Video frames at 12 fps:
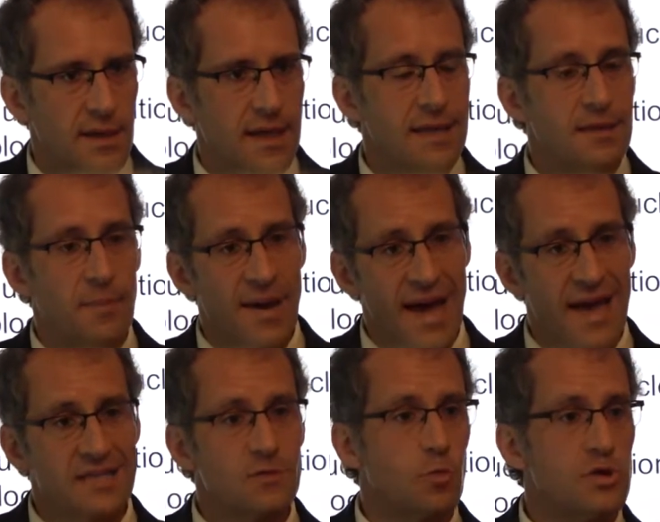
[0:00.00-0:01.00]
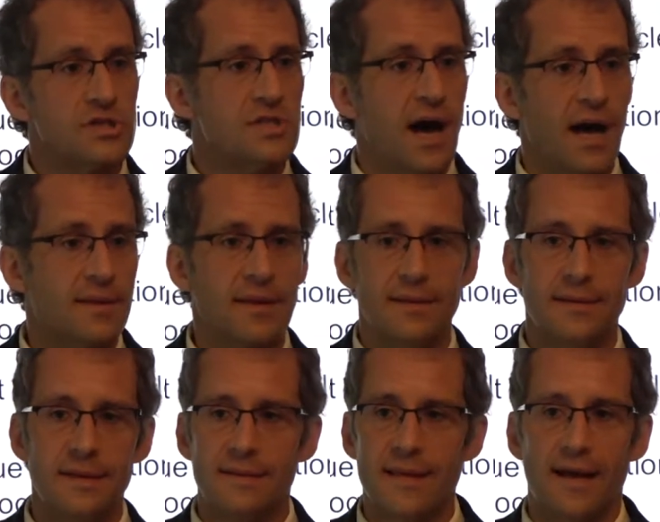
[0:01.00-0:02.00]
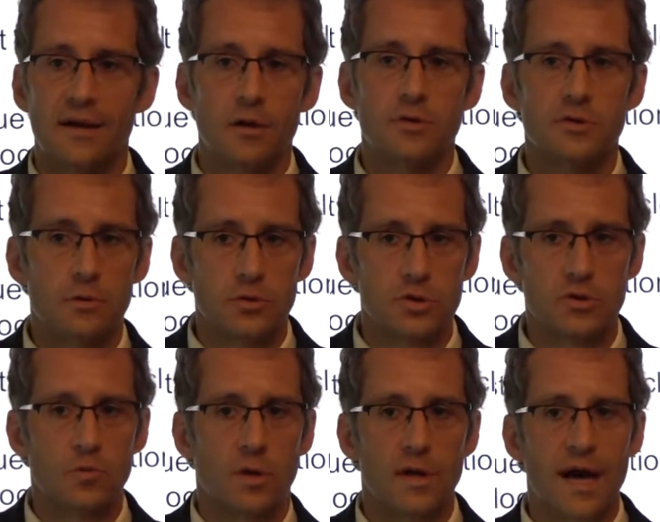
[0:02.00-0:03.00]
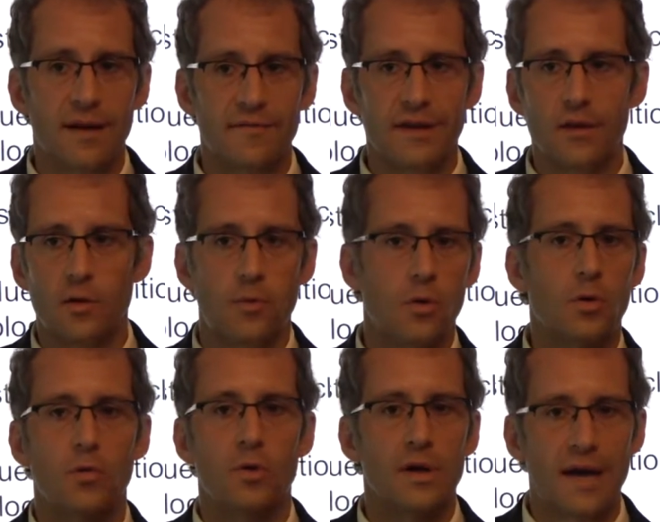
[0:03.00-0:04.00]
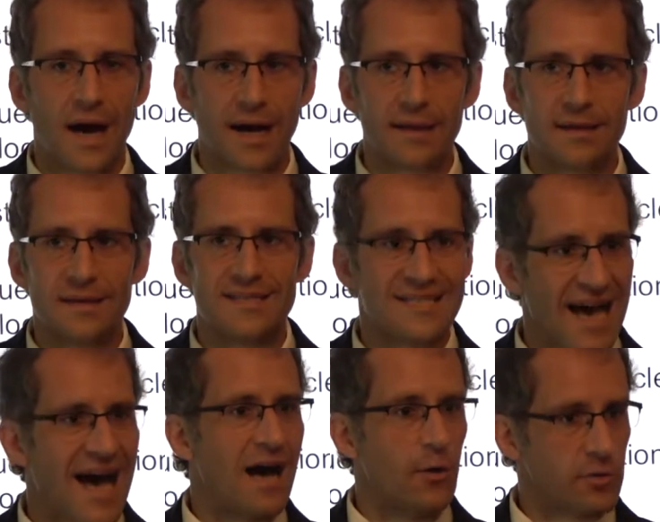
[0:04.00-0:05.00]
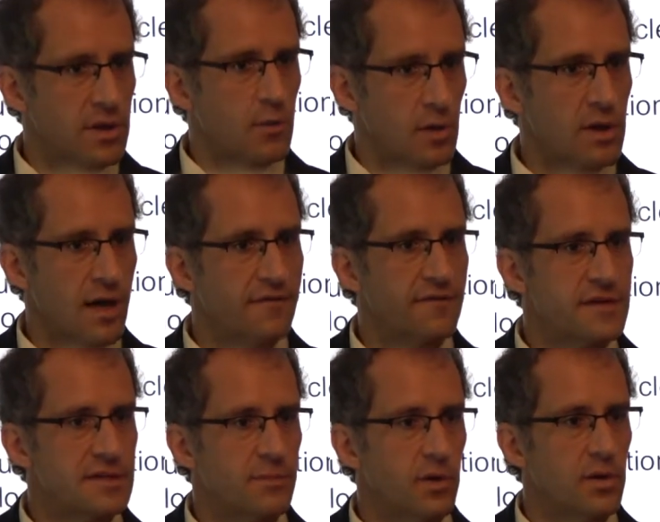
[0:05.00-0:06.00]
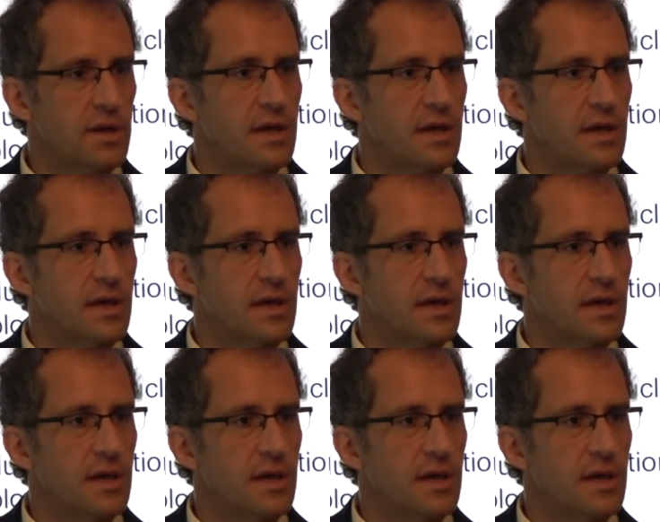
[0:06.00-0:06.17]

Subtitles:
in the past was not that the technical solutions were not available or were not sound, they were not feasible.